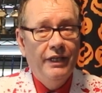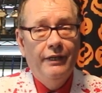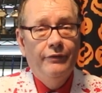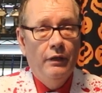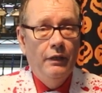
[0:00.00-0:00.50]
it
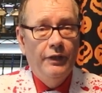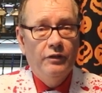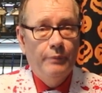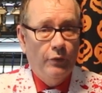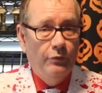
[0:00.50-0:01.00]
as early as
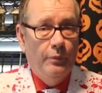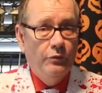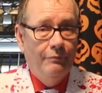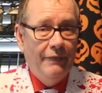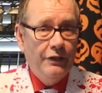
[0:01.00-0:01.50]
possible
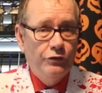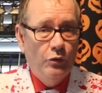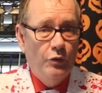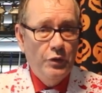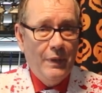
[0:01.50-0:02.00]
to make
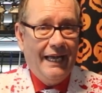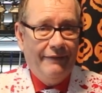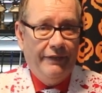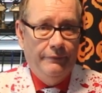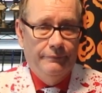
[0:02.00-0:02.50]
sure you have